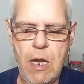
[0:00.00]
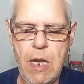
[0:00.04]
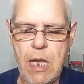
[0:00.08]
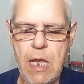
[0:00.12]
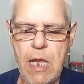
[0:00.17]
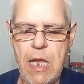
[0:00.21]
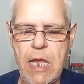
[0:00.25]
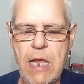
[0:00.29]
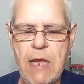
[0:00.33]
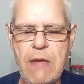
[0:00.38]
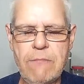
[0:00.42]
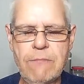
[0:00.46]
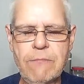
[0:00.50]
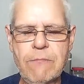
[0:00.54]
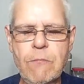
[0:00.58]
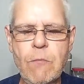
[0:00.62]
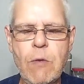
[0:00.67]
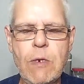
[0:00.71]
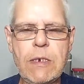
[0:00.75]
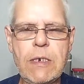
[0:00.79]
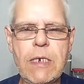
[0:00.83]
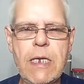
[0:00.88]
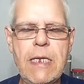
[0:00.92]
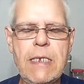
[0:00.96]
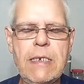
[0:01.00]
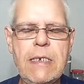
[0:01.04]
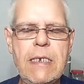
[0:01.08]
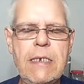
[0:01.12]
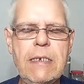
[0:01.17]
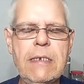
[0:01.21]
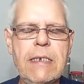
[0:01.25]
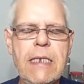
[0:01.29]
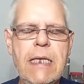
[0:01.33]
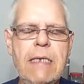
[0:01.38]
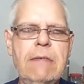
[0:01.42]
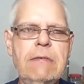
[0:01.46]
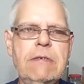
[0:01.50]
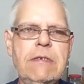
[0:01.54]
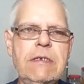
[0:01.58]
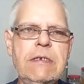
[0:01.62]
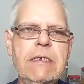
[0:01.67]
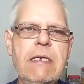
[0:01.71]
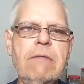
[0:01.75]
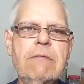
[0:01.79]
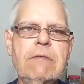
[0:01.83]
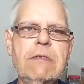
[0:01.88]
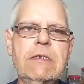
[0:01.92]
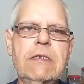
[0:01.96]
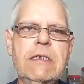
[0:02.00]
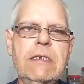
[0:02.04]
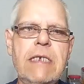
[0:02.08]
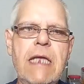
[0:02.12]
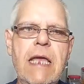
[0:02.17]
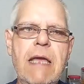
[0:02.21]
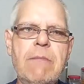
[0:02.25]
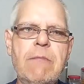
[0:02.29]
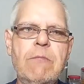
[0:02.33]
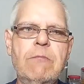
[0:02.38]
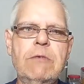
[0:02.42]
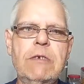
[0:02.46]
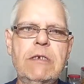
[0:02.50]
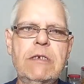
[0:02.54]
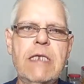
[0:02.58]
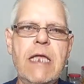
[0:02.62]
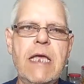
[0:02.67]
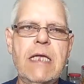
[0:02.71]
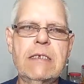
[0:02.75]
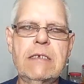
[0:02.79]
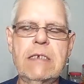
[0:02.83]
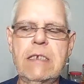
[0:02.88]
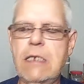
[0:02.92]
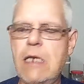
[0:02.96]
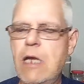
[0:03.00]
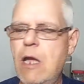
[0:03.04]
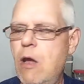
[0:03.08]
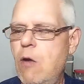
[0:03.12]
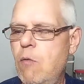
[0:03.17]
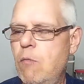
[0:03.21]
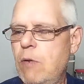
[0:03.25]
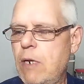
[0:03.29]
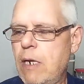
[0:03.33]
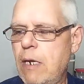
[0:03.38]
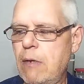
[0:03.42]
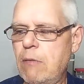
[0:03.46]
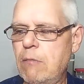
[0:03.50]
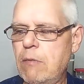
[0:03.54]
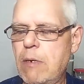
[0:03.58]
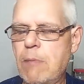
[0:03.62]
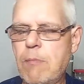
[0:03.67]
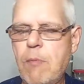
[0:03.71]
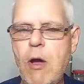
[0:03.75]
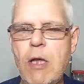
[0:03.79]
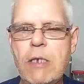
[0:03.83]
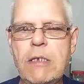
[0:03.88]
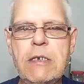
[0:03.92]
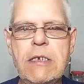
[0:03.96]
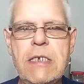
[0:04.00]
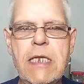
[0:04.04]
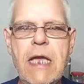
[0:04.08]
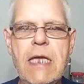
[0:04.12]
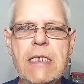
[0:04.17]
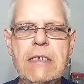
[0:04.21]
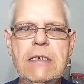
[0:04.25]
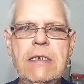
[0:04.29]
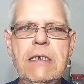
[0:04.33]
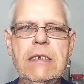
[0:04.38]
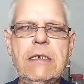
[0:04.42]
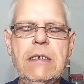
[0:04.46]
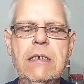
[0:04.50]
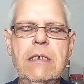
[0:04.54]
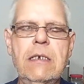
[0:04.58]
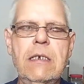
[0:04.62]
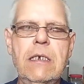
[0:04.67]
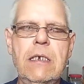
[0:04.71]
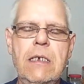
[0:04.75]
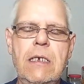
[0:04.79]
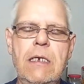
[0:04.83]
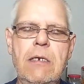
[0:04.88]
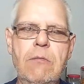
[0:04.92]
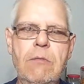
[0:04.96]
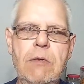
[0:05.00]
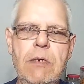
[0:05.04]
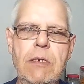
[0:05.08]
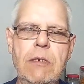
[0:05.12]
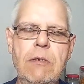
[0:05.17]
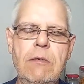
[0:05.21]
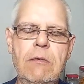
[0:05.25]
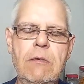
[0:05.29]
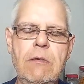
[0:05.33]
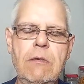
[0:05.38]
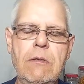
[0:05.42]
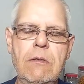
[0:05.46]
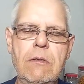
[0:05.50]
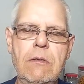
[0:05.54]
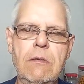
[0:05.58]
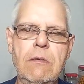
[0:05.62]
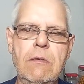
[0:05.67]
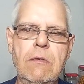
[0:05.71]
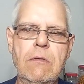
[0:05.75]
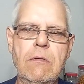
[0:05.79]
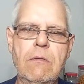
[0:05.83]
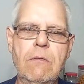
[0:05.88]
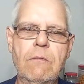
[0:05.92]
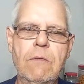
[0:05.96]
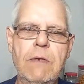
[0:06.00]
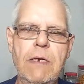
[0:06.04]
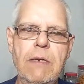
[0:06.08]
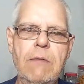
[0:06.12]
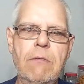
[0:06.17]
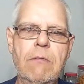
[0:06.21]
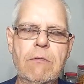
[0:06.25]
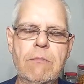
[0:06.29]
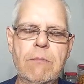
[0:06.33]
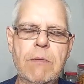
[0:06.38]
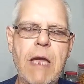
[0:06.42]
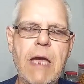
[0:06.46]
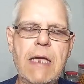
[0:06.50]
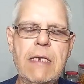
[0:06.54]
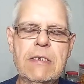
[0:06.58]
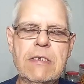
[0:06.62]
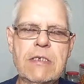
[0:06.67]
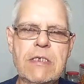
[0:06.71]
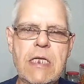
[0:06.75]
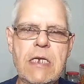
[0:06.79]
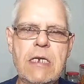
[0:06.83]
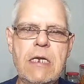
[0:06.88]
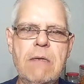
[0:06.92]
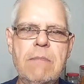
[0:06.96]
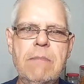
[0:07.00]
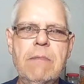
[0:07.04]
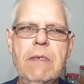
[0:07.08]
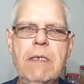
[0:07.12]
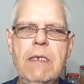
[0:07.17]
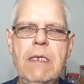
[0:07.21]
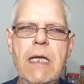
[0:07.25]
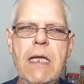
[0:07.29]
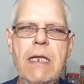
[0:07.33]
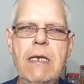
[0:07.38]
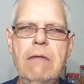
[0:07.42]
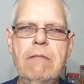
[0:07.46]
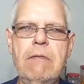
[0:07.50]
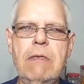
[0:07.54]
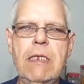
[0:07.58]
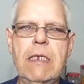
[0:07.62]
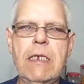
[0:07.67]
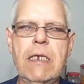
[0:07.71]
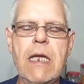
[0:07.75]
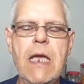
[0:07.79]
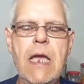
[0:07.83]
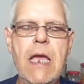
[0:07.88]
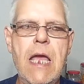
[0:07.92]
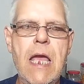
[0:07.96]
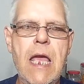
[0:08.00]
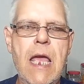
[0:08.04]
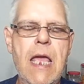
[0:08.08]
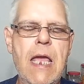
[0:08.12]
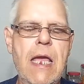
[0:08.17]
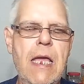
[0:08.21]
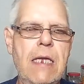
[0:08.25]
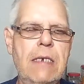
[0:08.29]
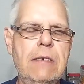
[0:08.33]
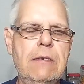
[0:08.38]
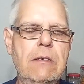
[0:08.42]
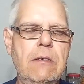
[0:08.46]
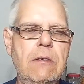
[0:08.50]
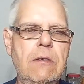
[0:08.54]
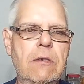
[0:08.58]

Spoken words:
That was the thing that happened with the Dasney. When I bought the Dasney, we were kind of set up and everything, and